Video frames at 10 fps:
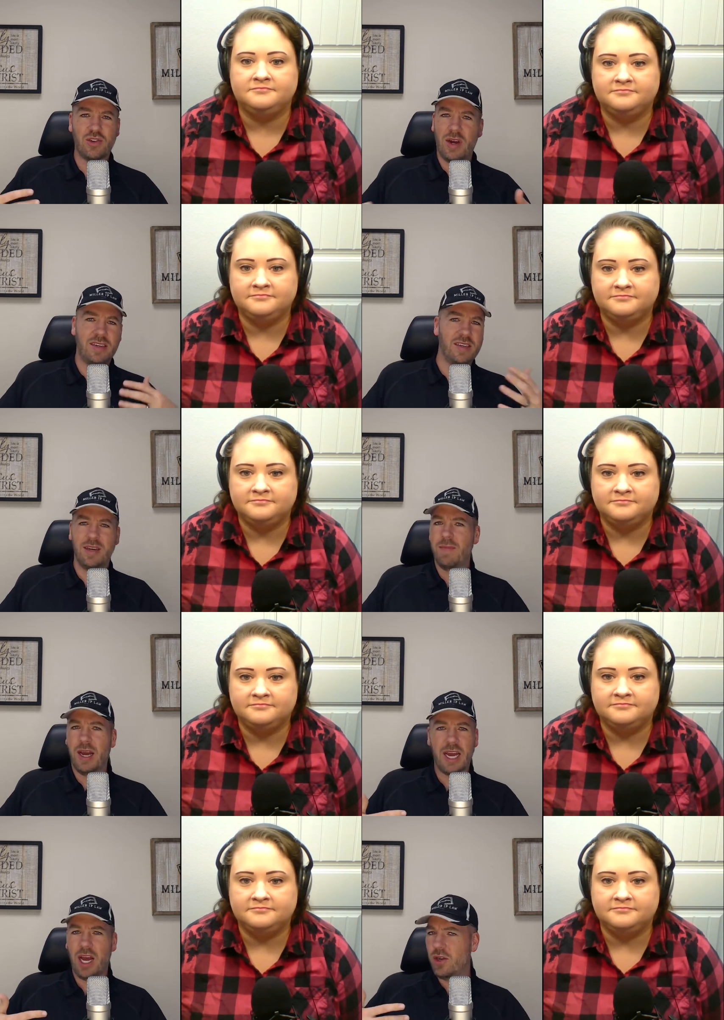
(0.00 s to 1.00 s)
Speaker 1: to my
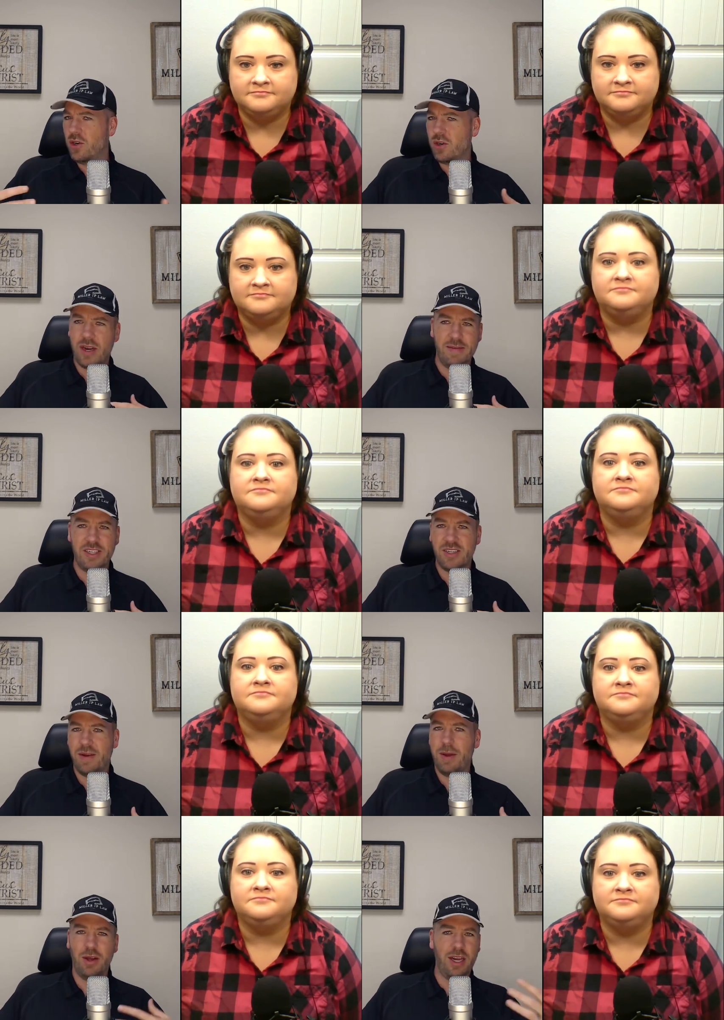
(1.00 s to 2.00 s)
calendar, gives you the
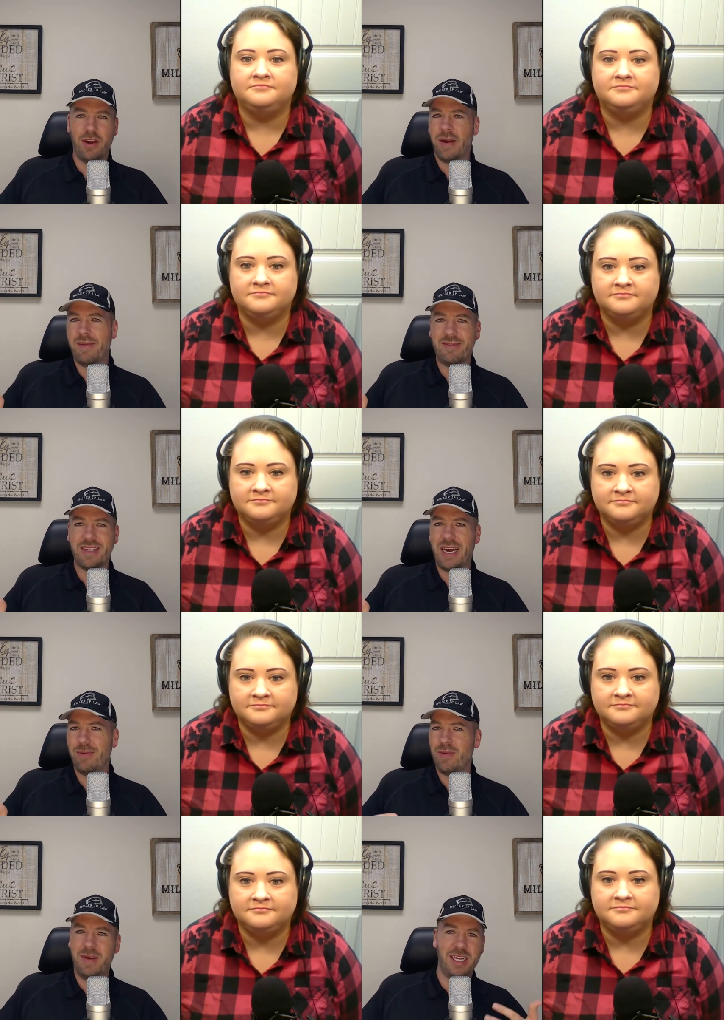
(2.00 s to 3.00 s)
ability to grab some time with
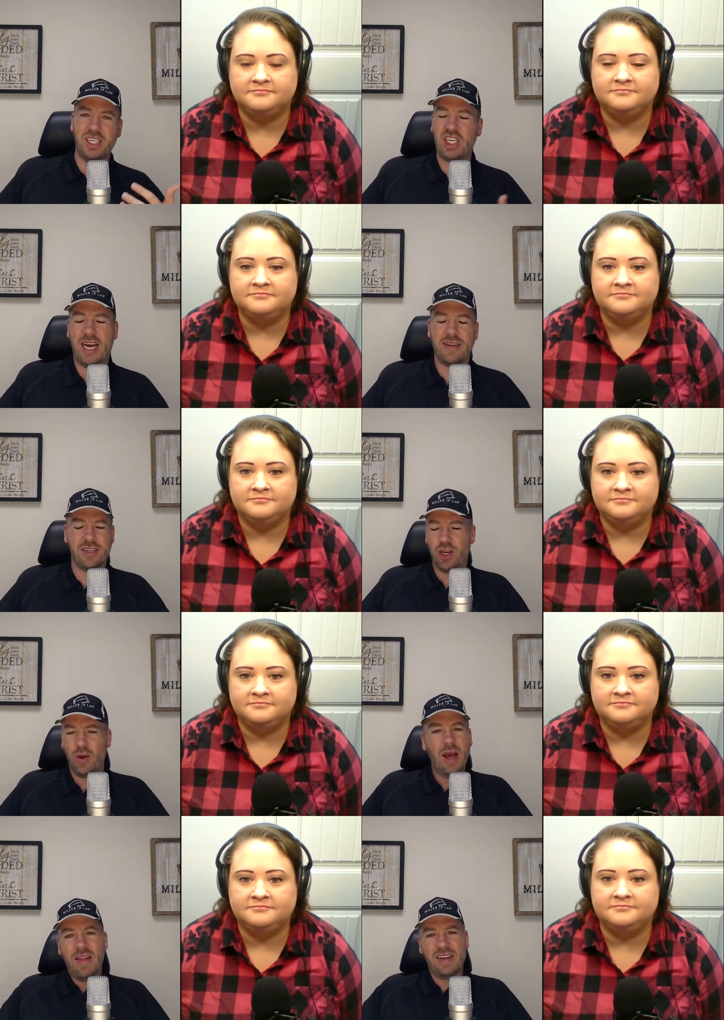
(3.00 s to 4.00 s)
me and chat. So
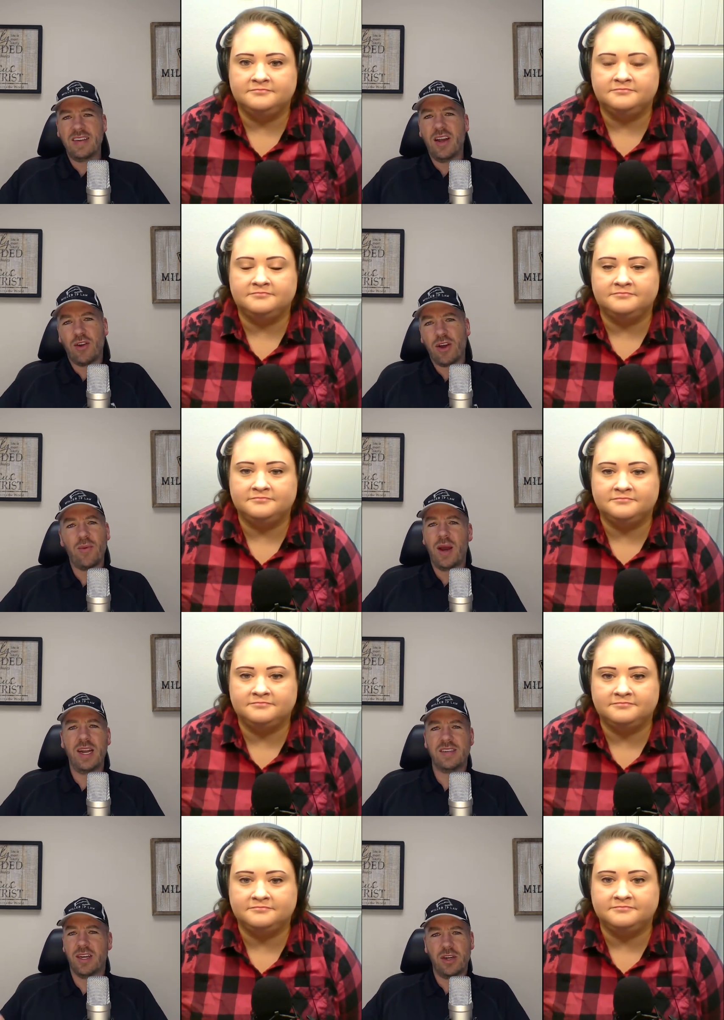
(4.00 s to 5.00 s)
that's another good way is
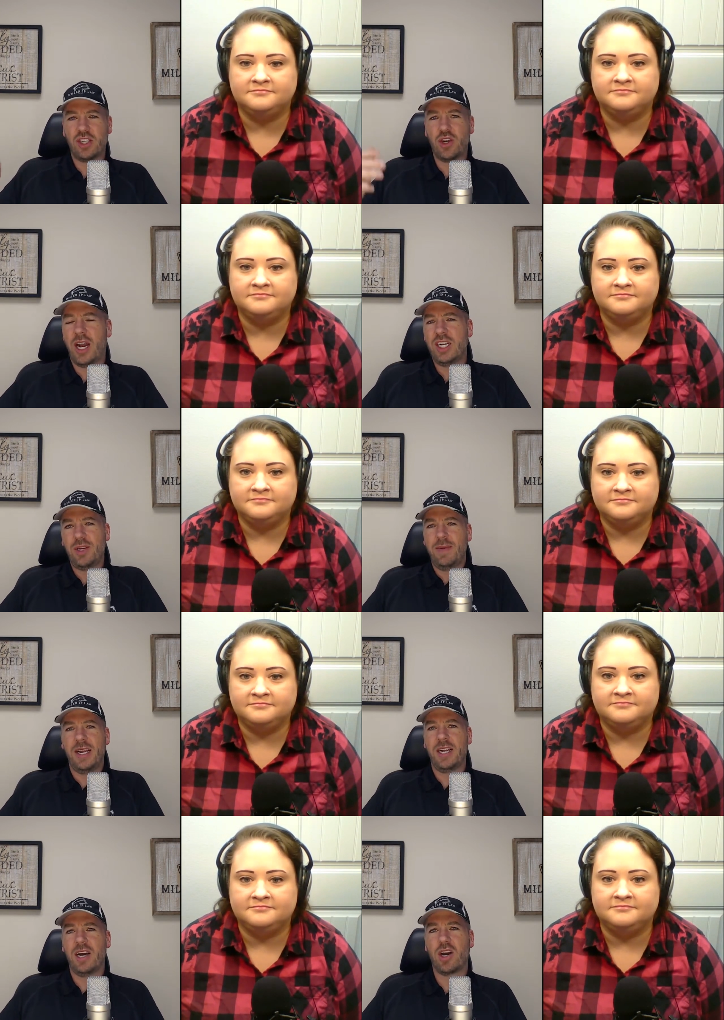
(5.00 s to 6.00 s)
to go to
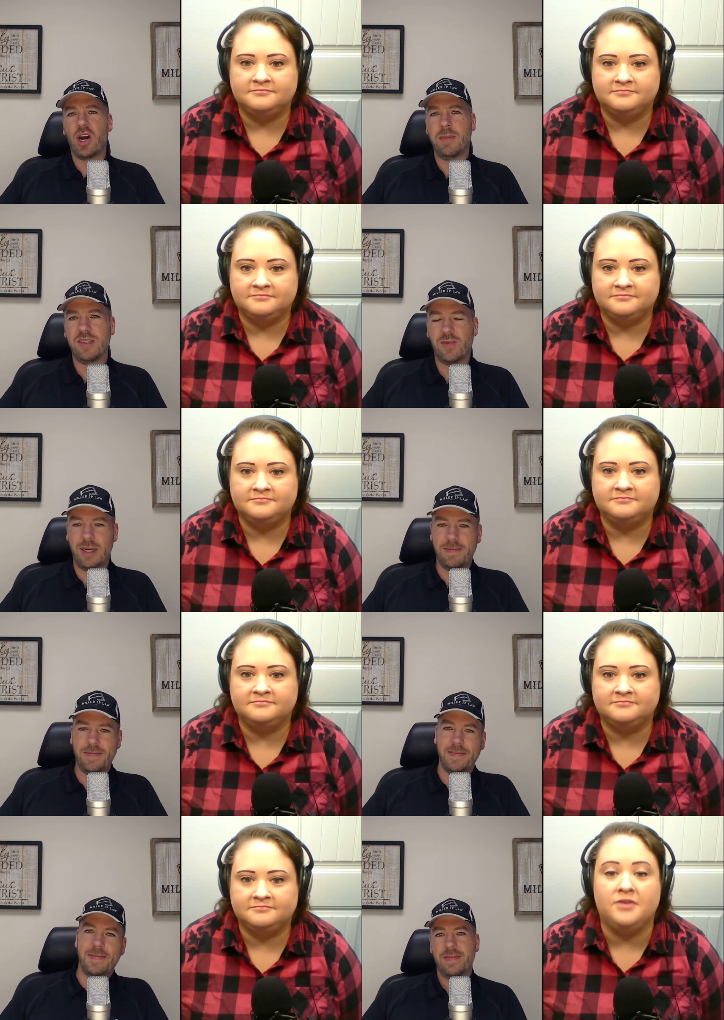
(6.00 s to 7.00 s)
strategymeeting.com
Speaker 2: as well.
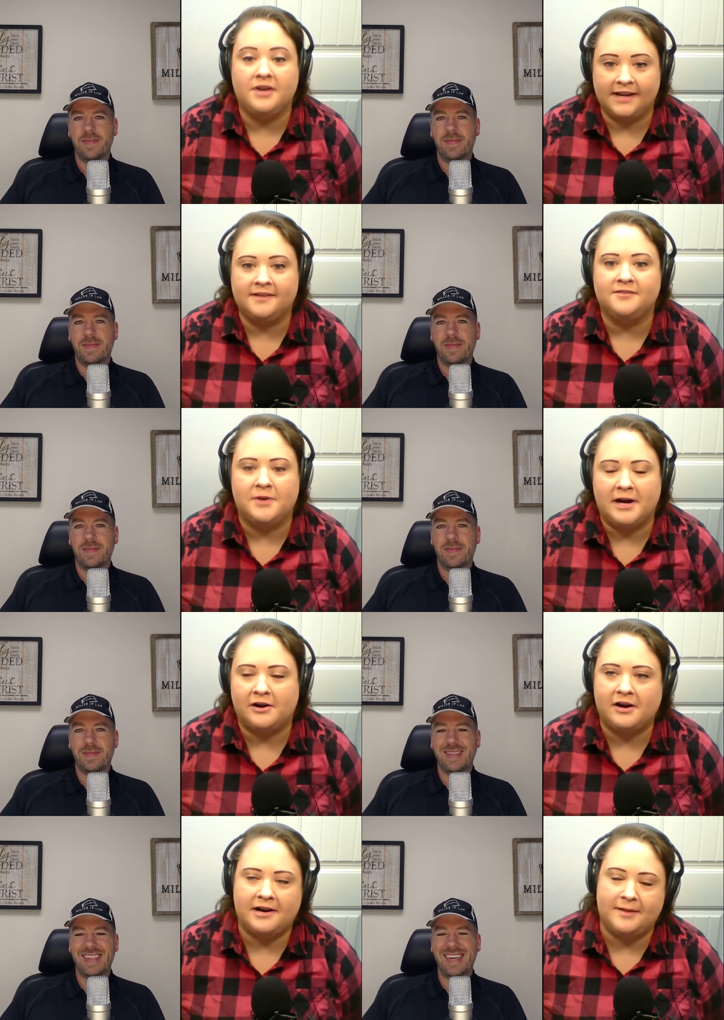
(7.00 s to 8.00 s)
Okay.
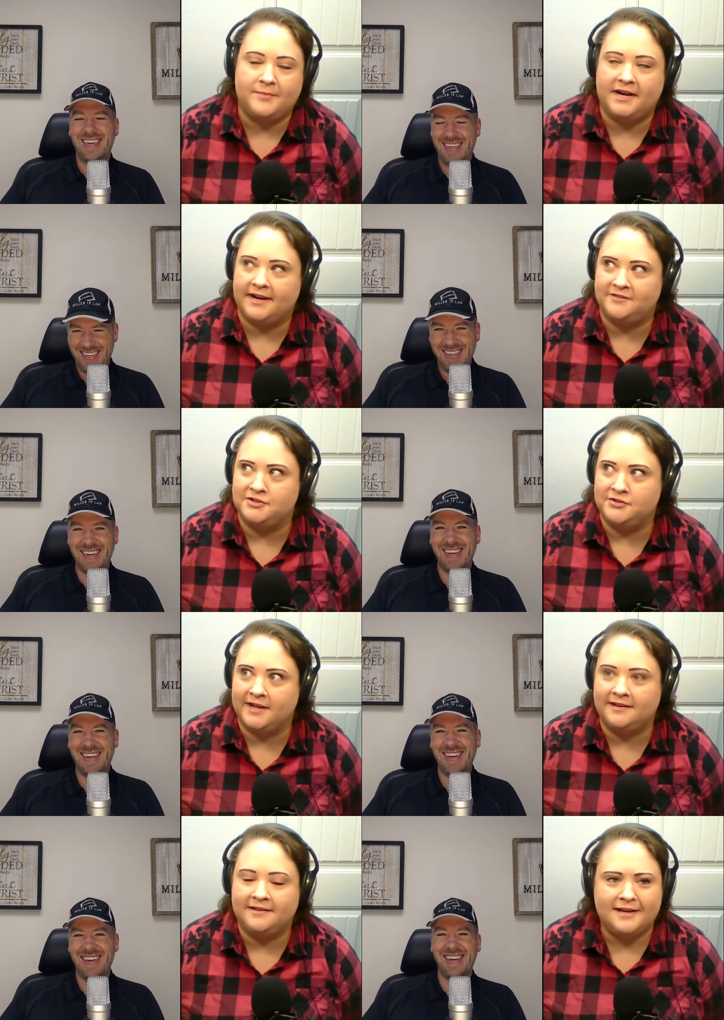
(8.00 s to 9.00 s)
Wow. I might have to do
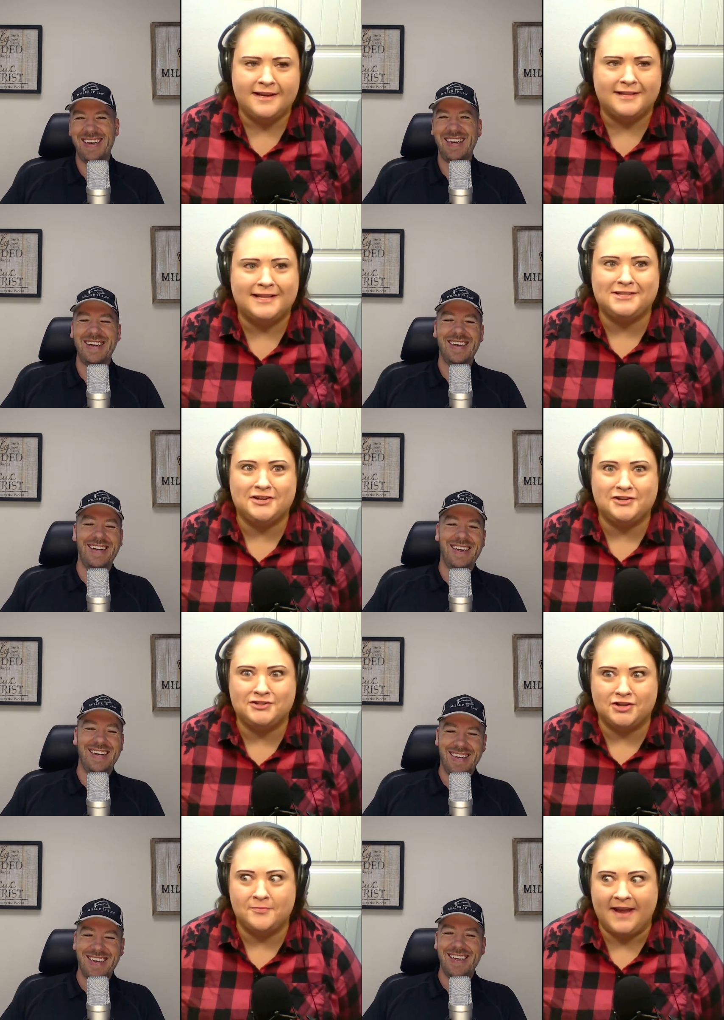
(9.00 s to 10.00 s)
that. That's a good
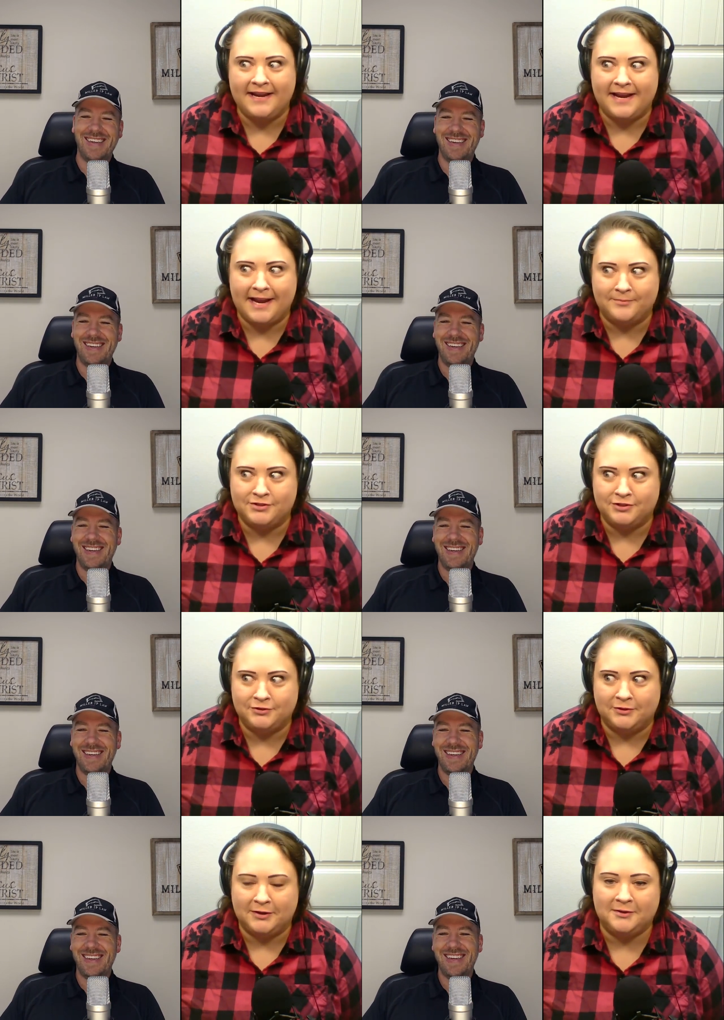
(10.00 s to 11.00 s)
domain name
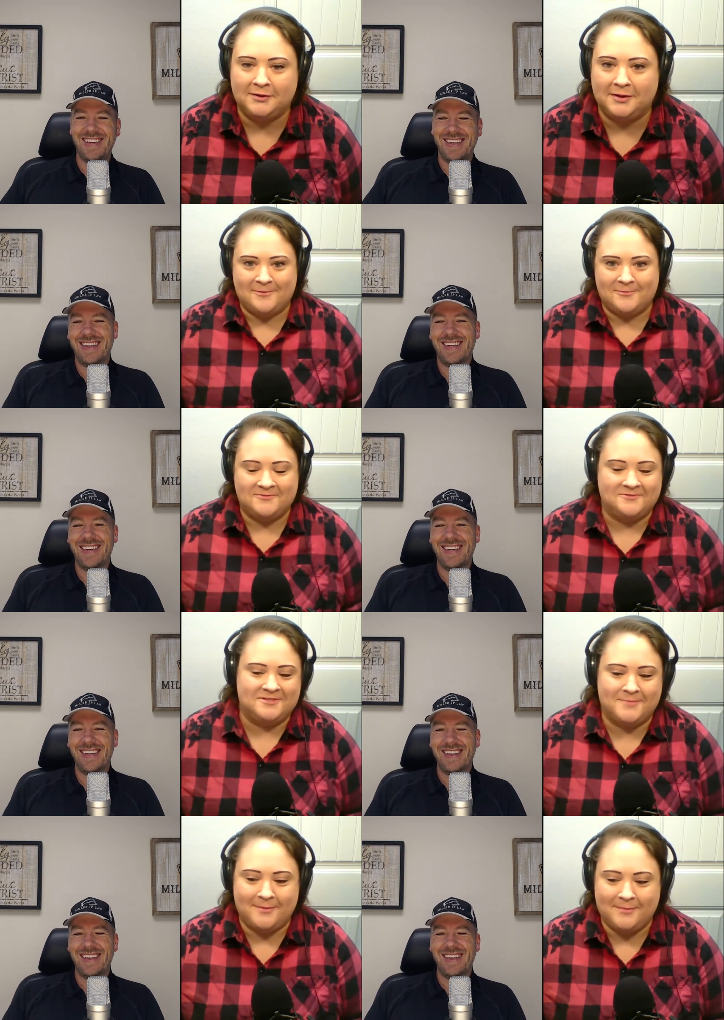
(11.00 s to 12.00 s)
too. I bet it was maybe